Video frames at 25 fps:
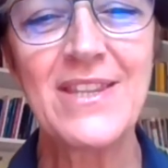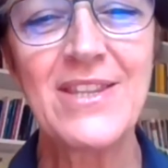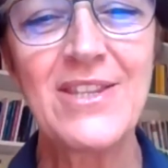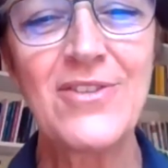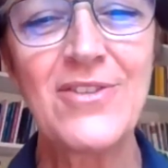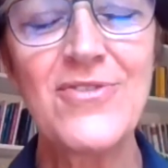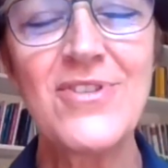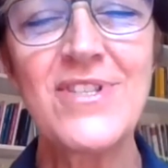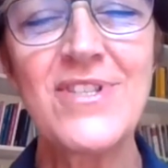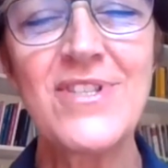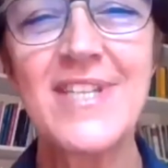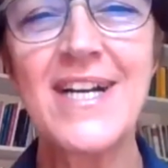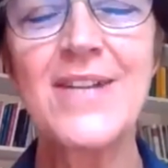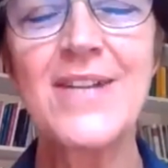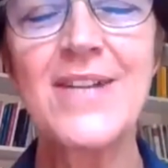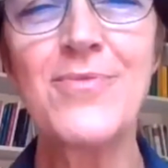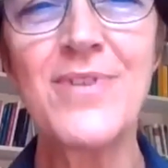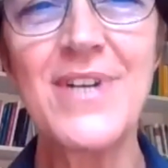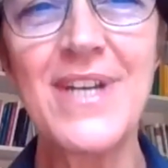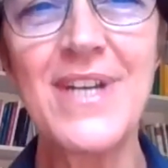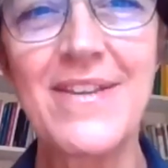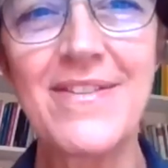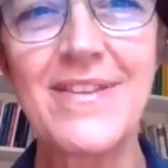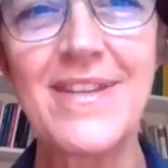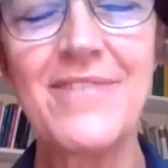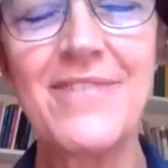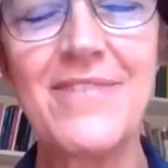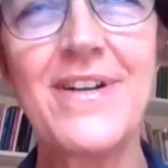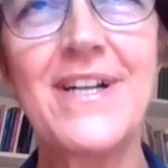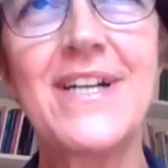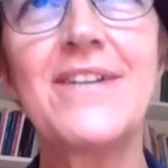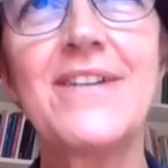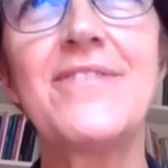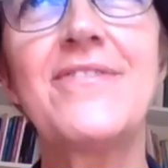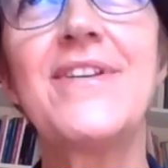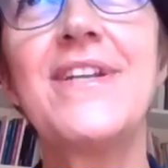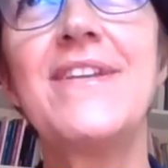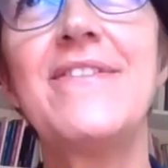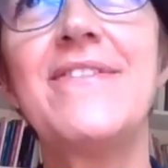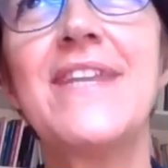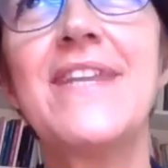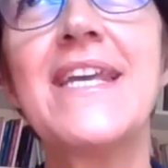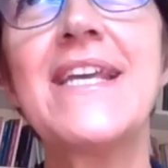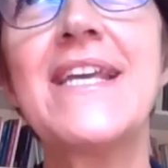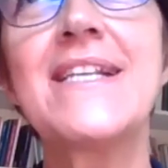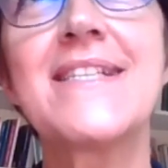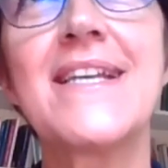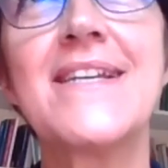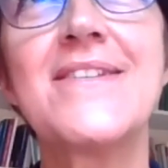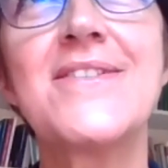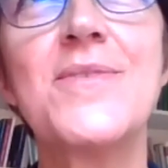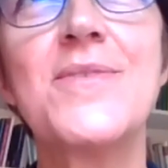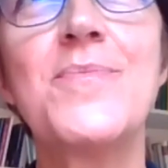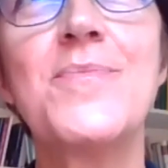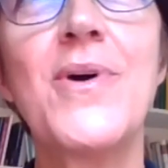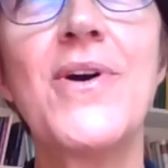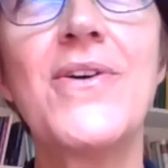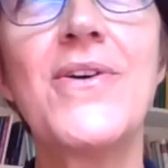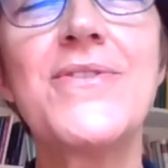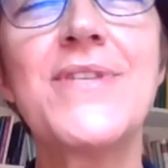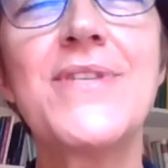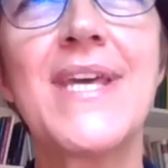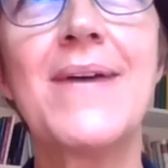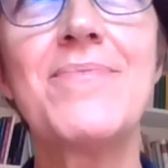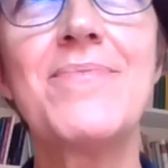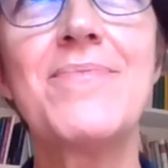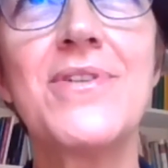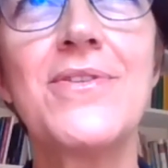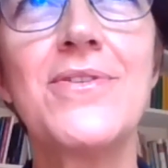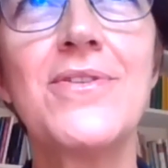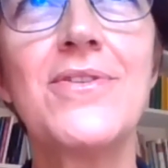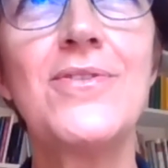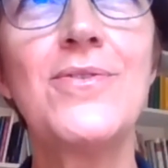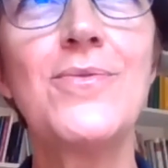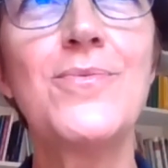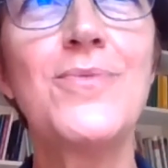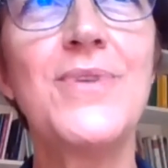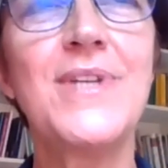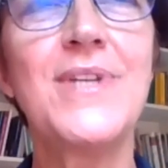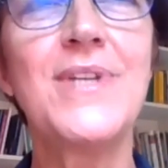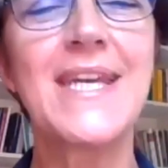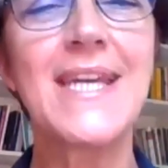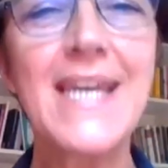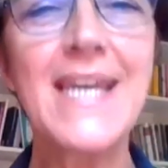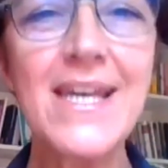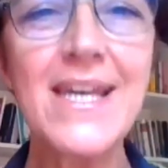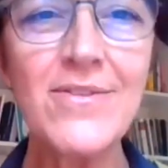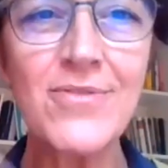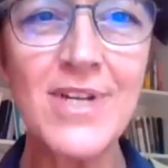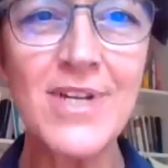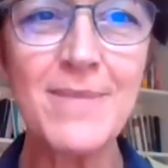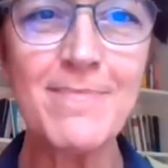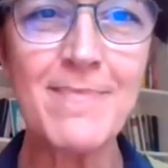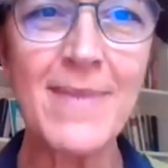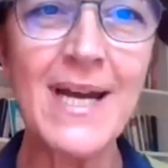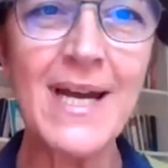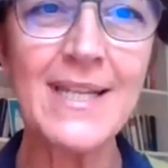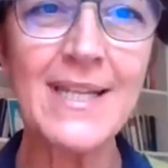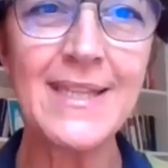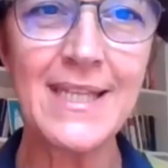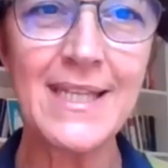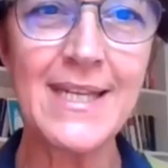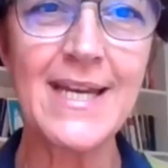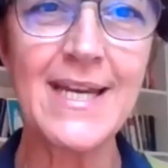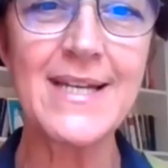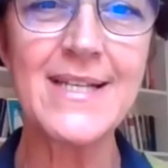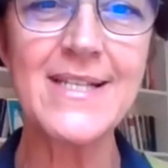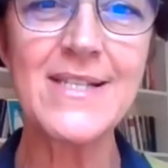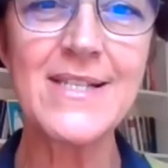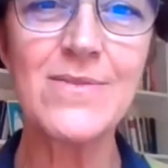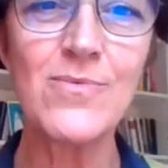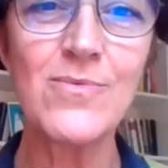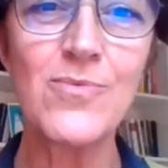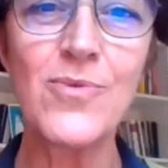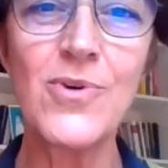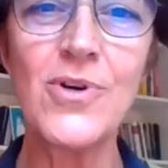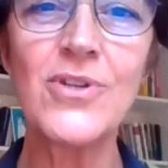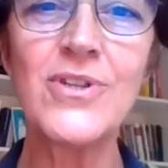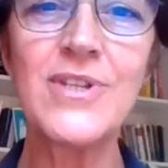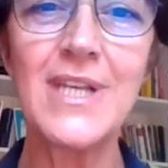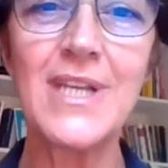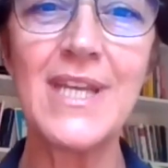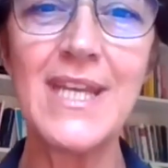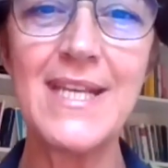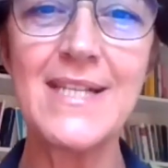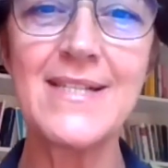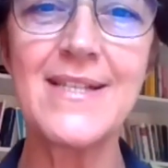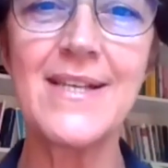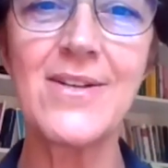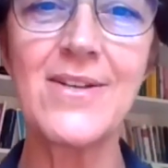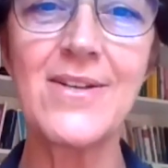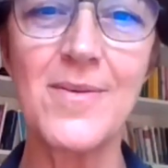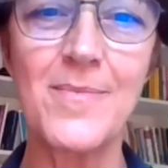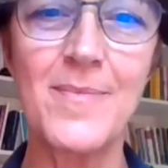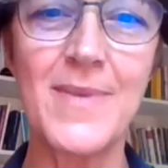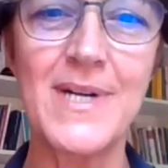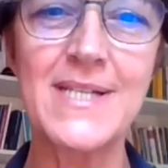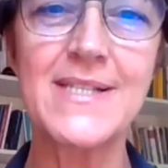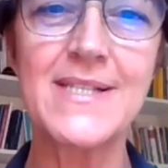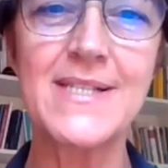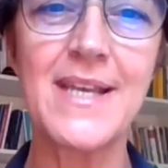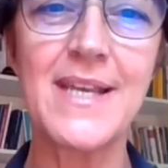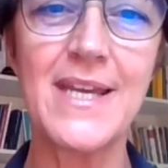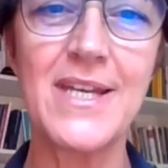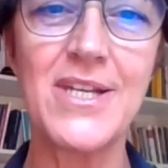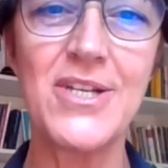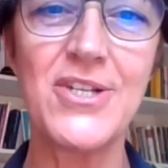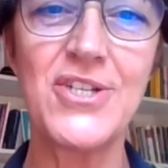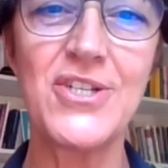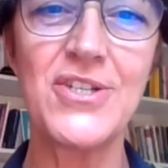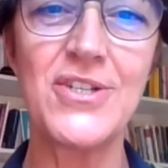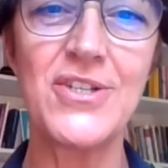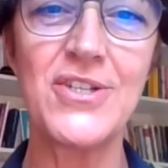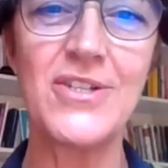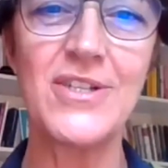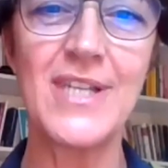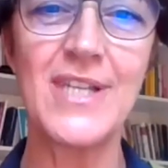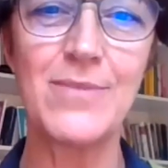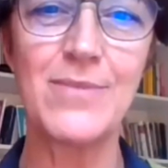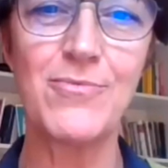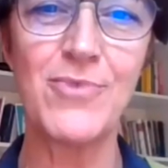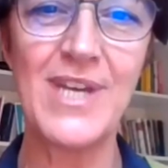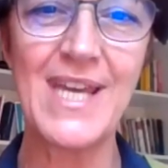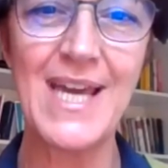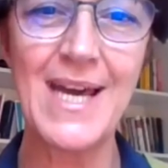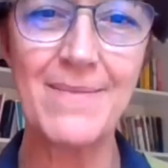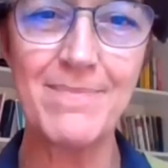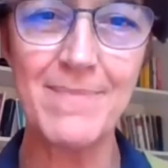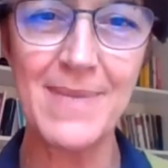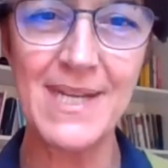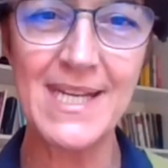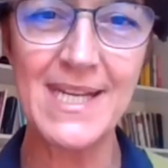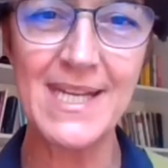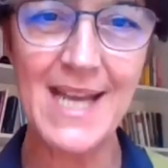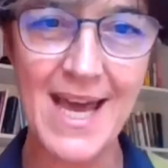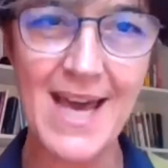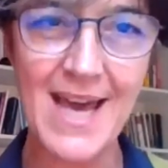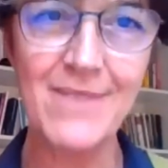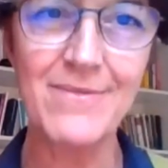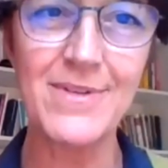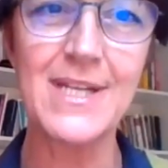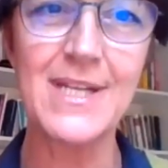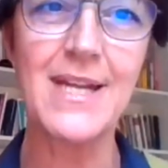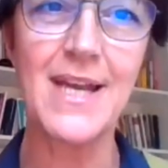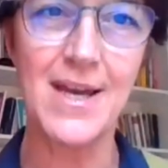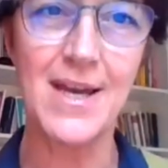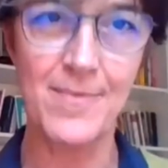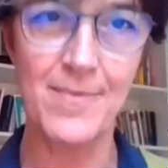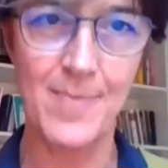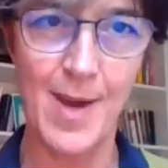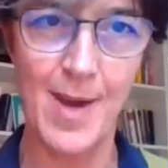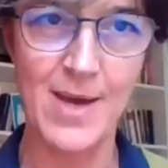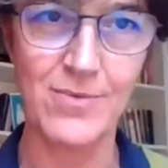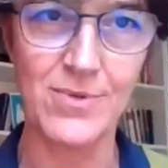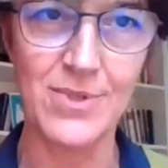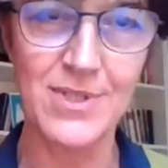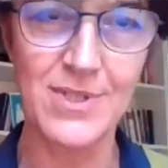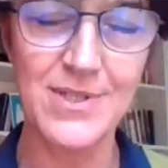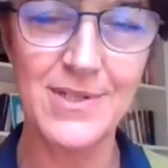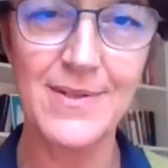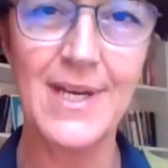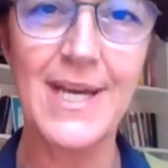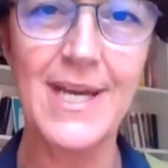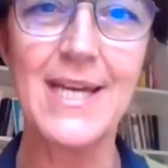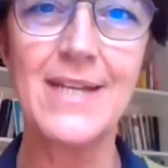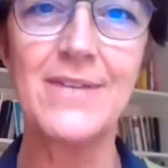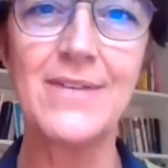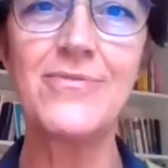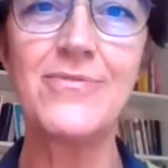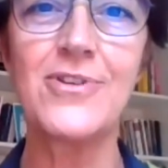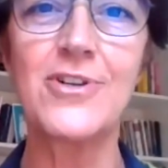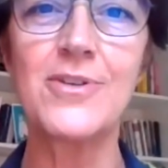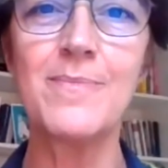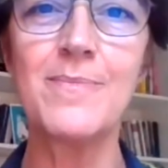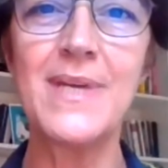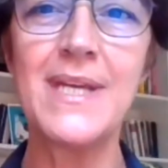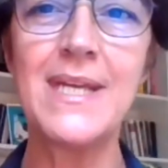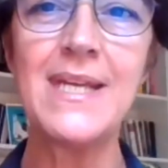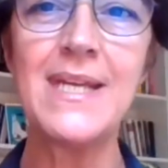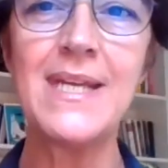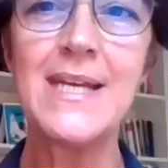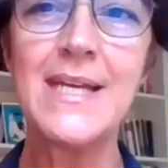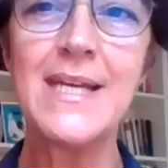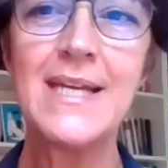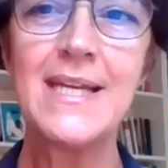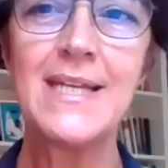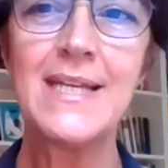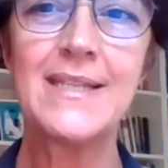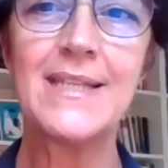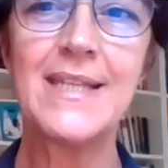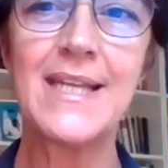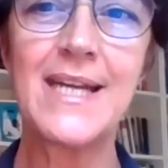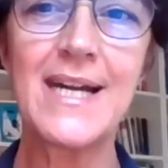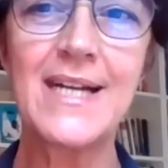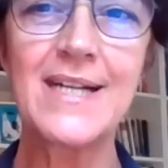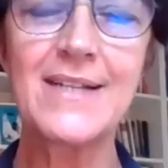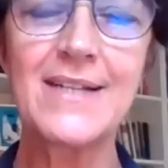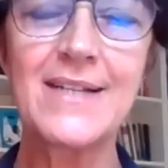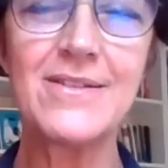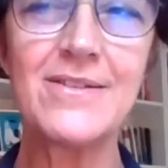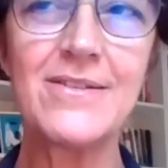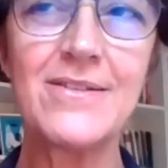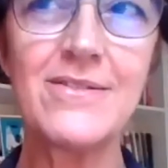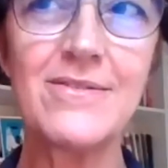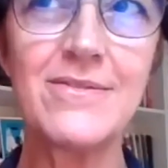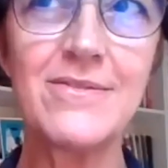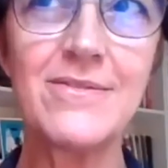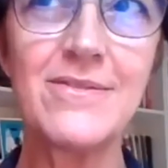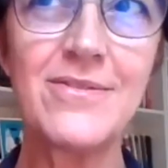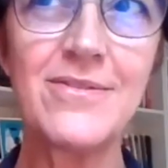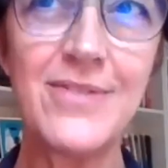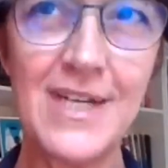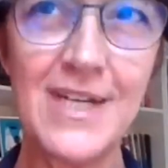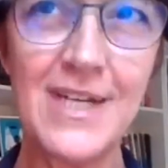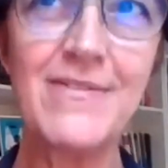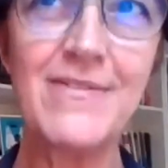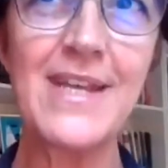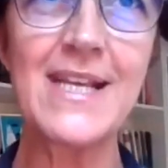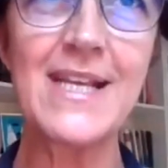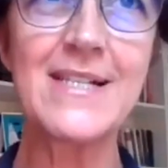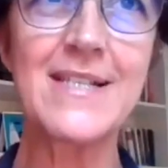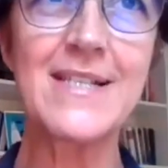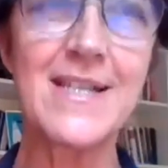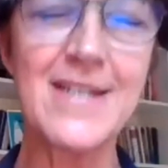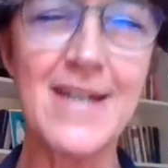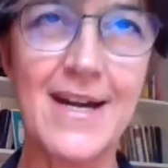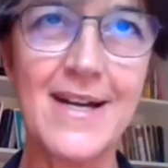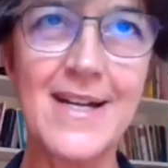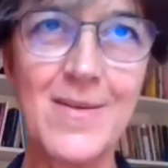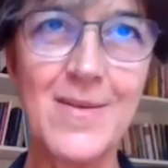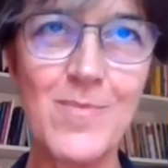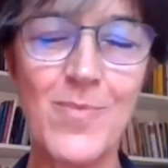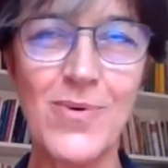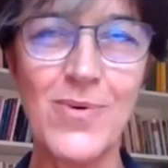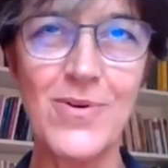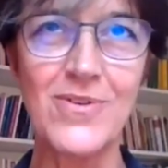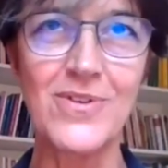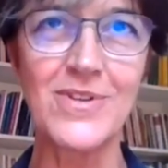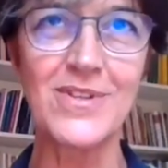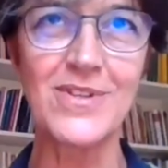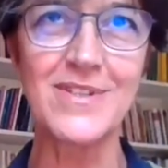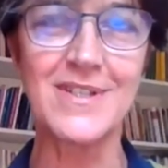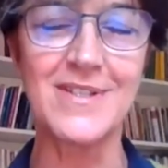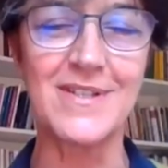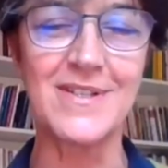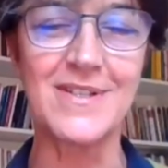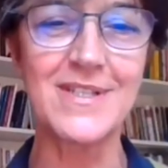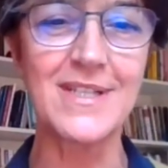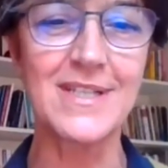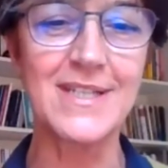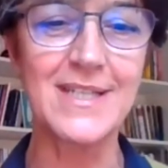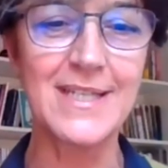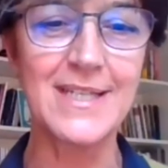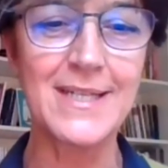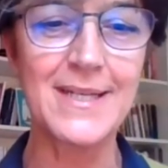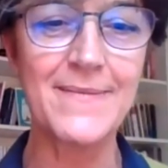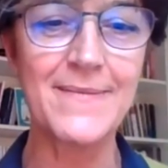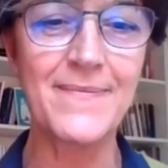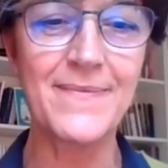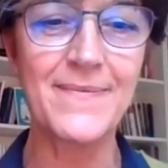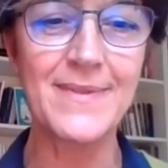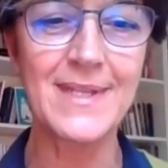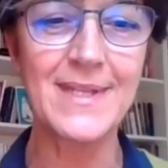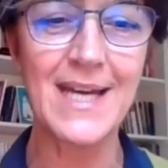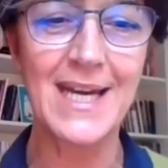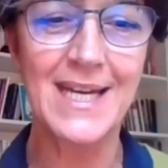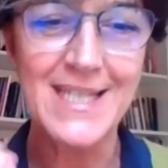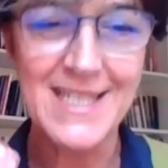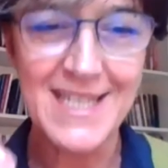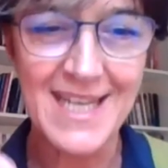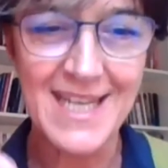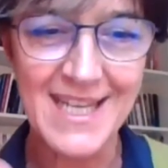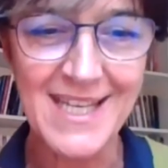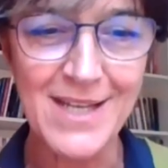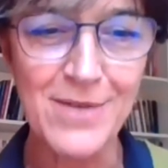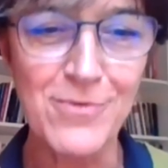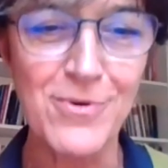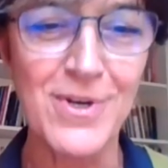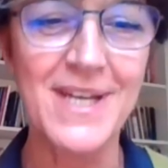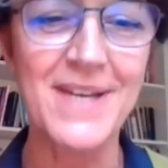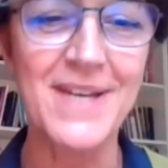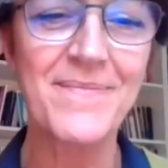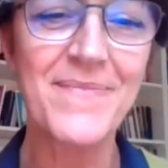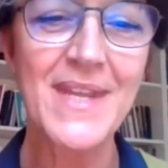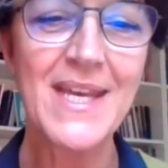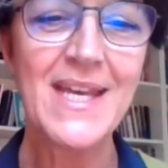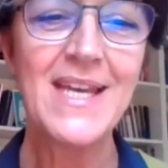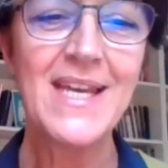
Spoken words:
To start with, the first three things, I suppose, have to do with, again, reminding us what is the conversation that we have been having about. And for me, there are three things that are important I take away.